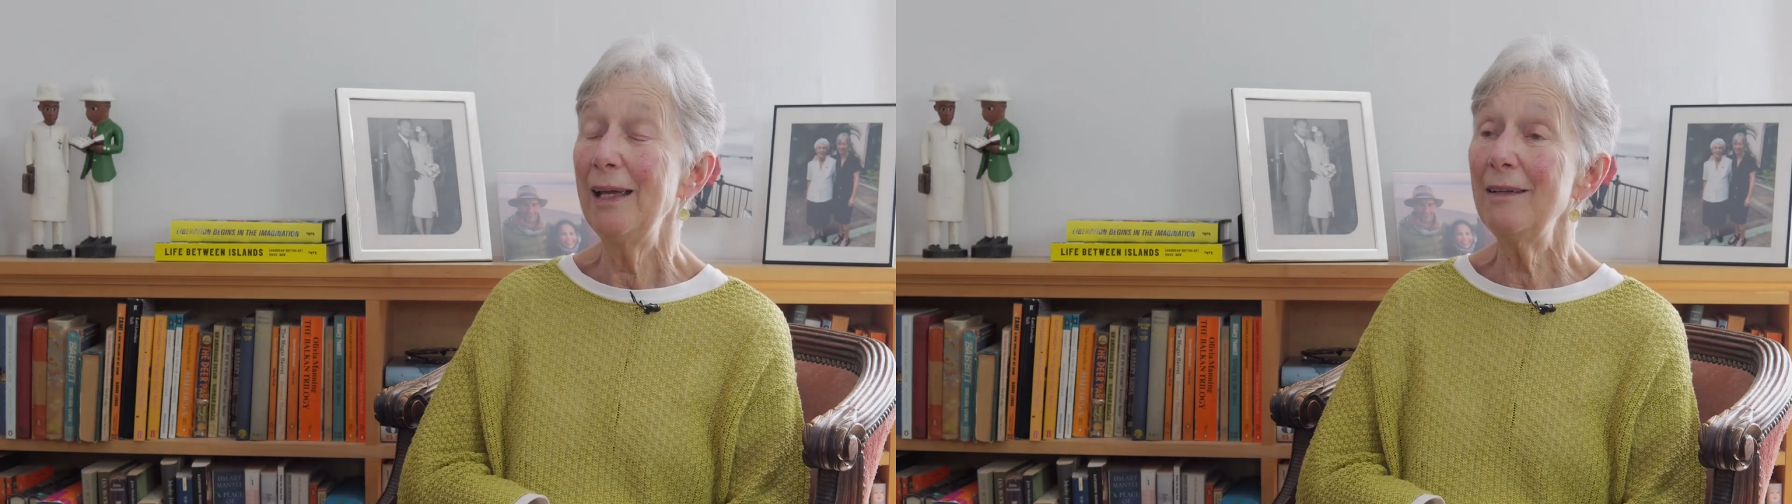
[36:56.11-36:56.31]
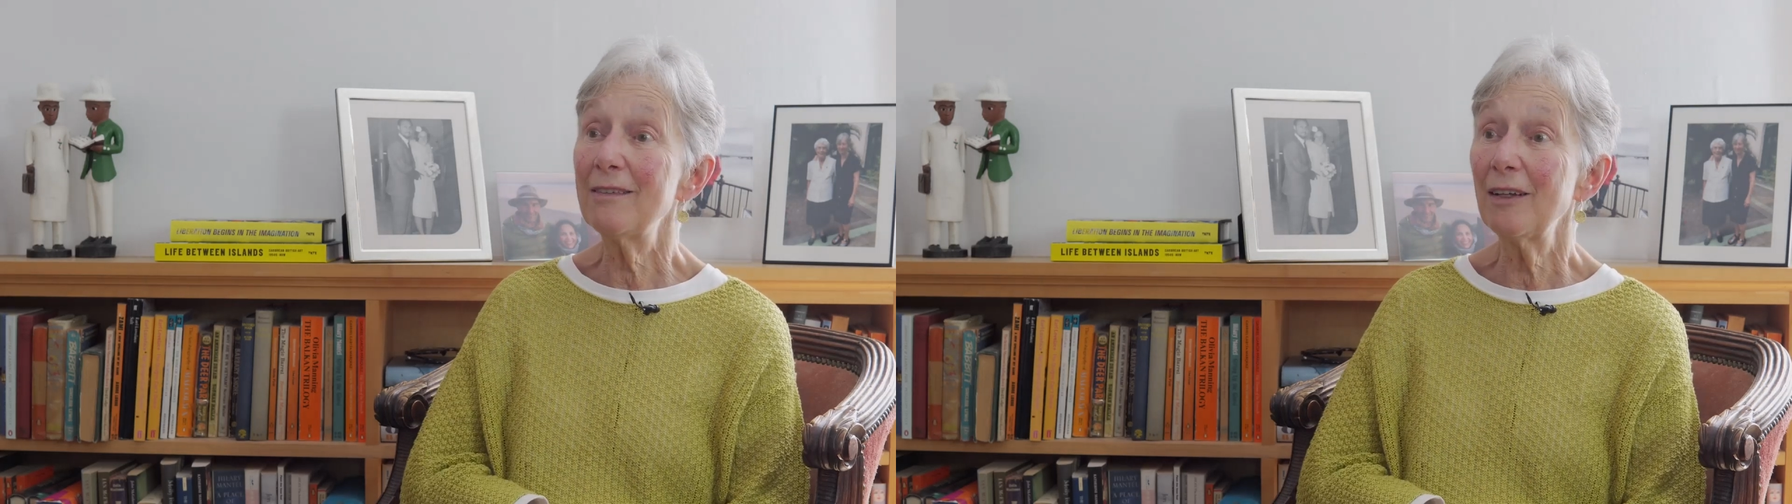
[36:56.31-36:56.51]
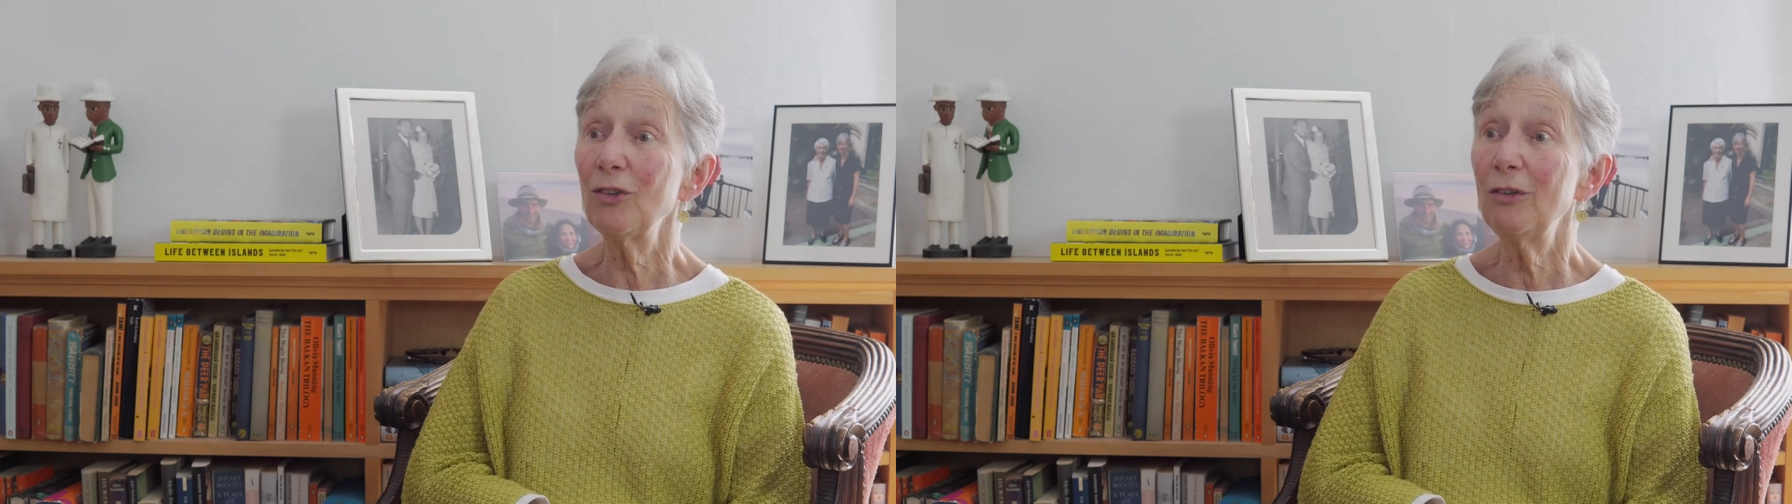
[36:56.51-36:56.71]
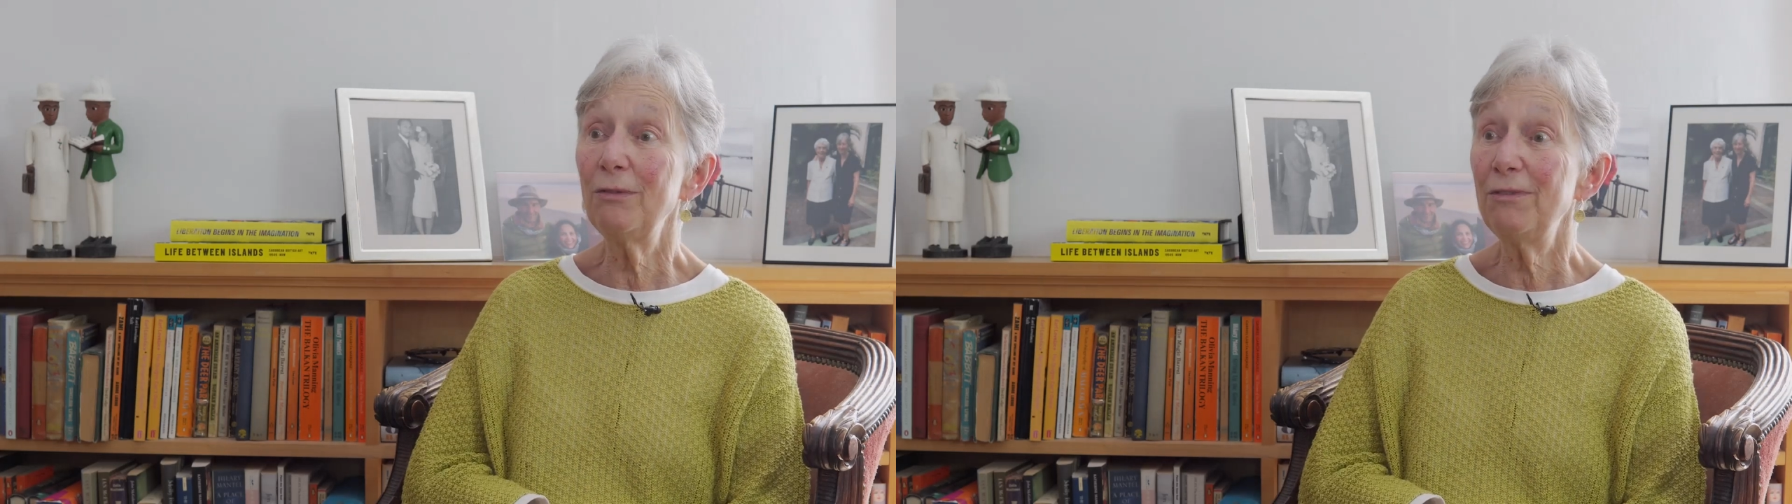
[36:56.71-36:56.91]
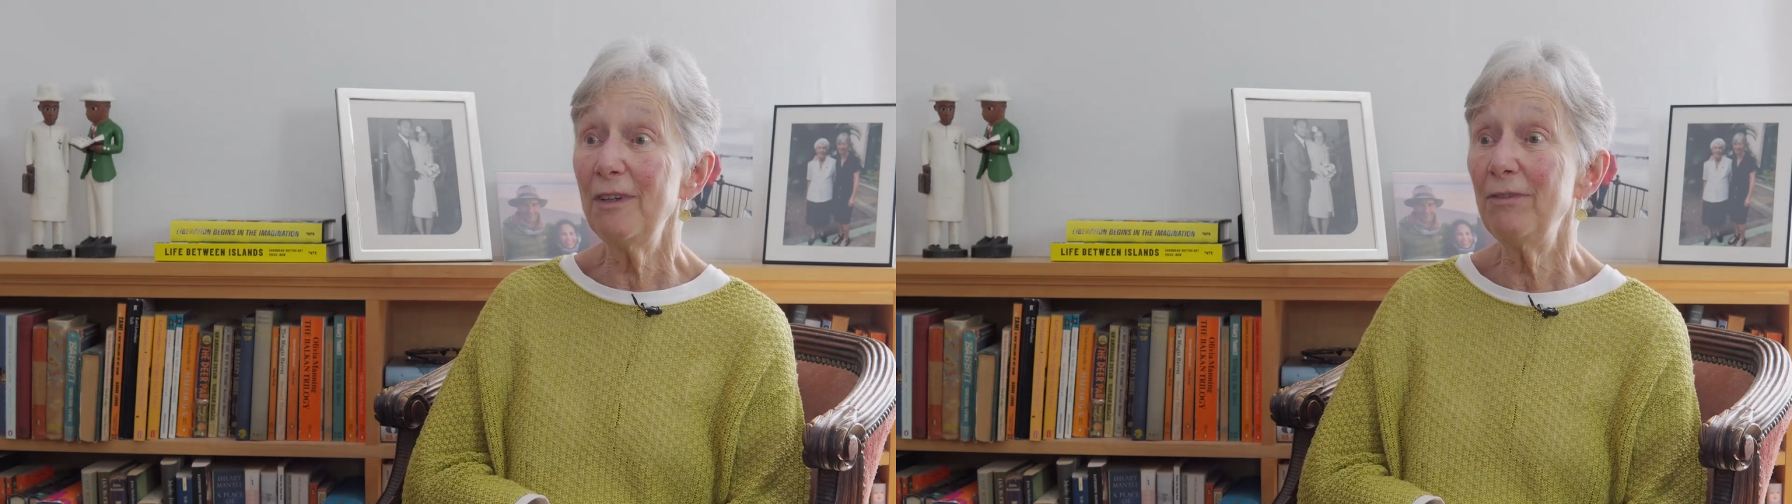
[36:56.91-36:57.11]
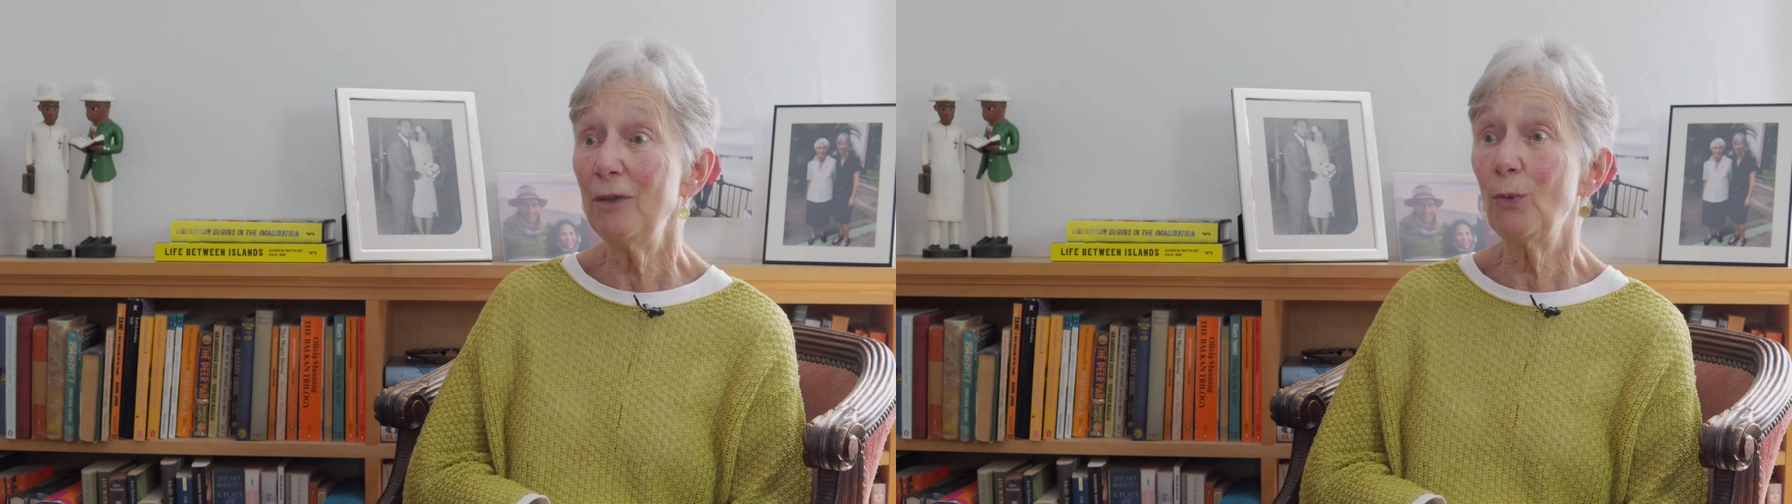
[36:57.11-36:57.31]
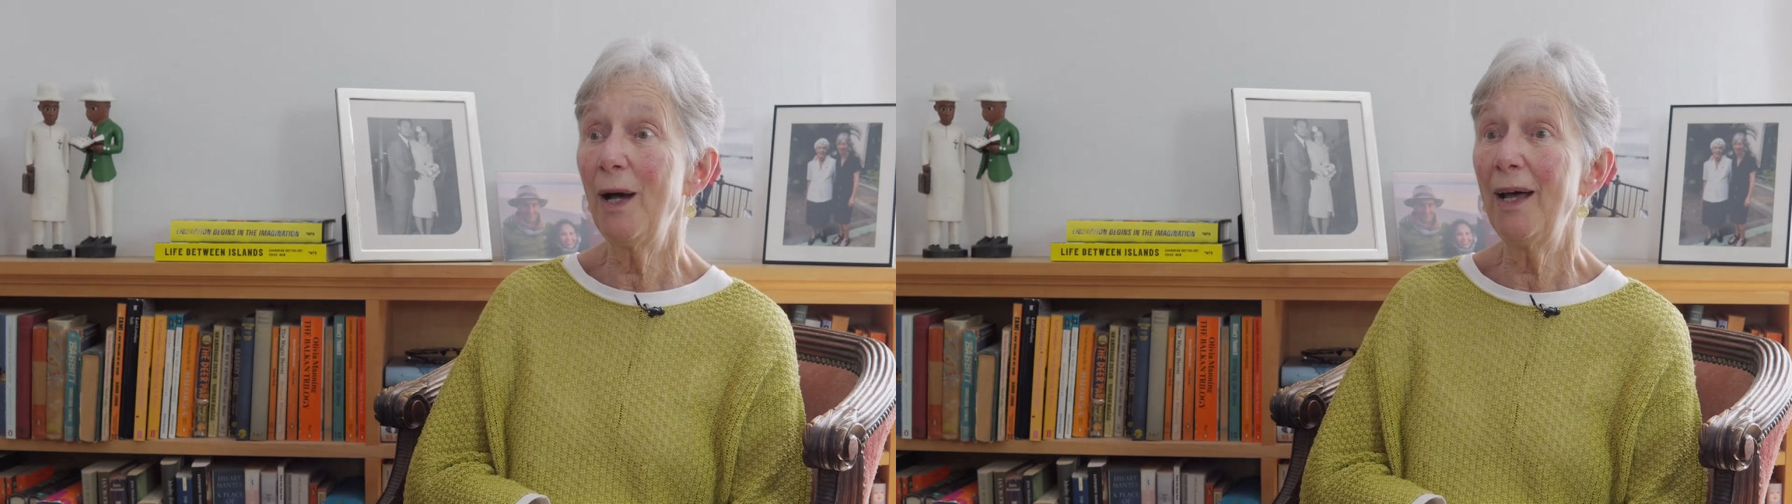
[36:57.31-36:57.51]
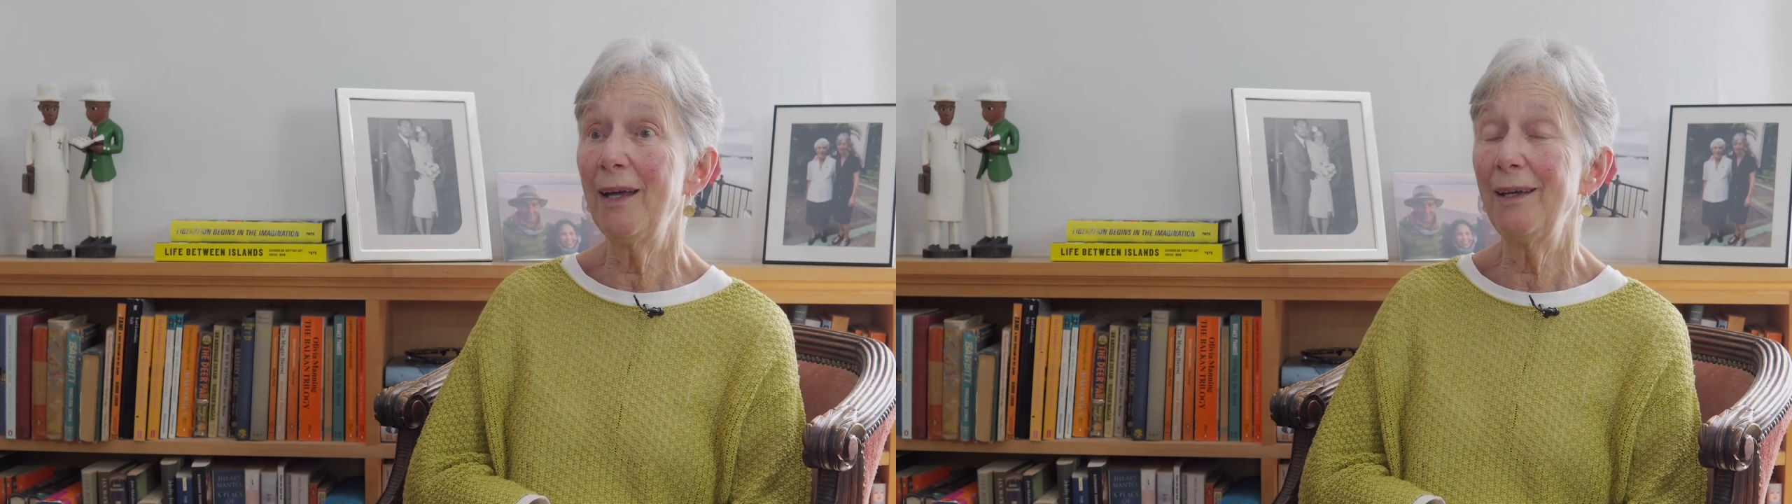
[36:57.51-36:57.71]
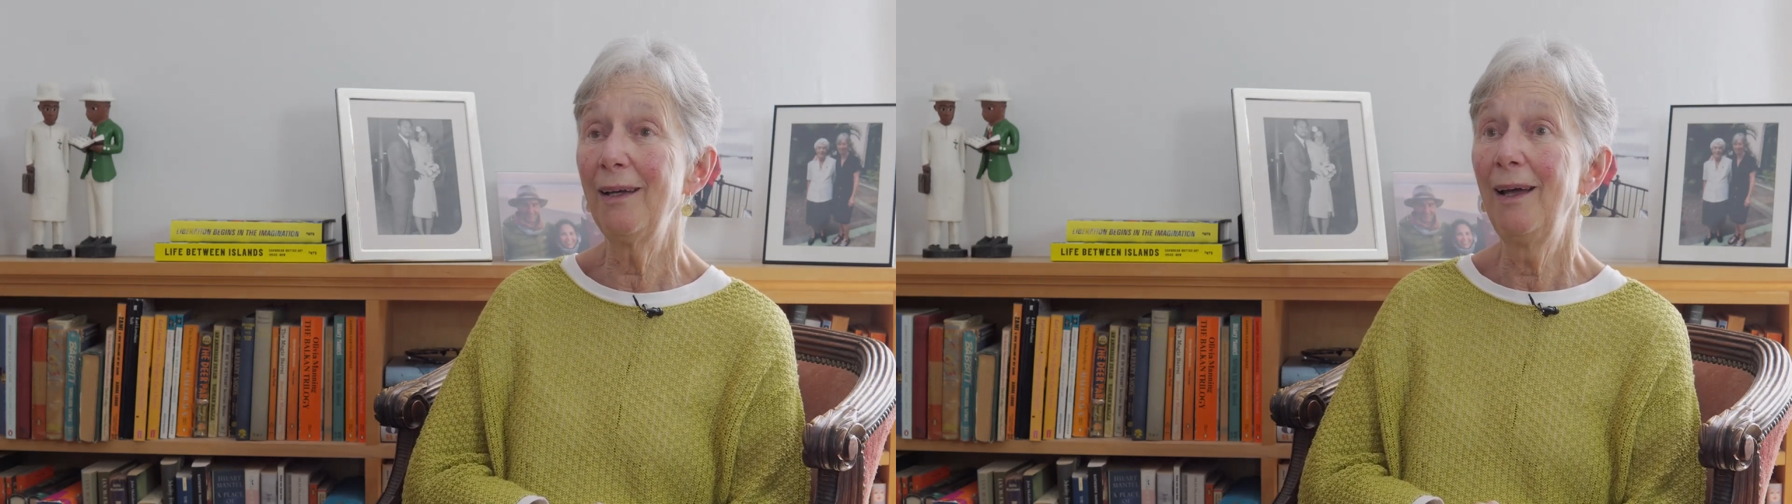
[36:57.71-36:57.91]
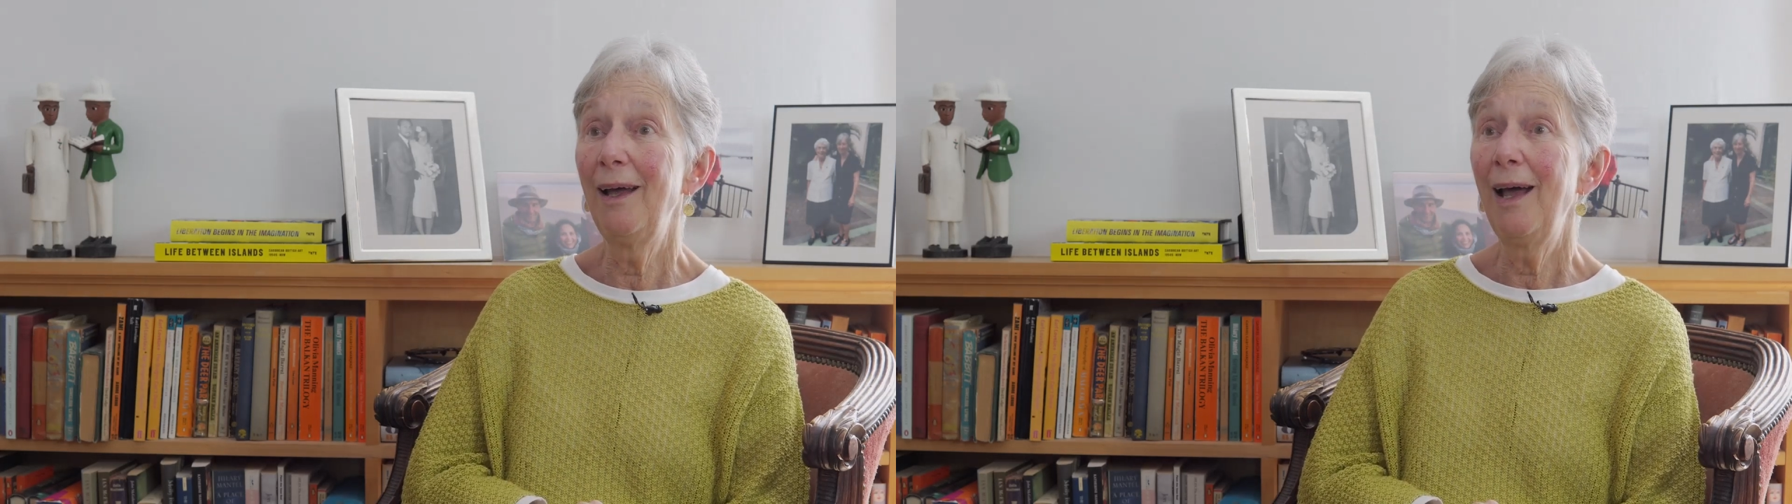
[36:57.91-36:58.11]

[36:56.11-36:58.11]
in such a vivid way.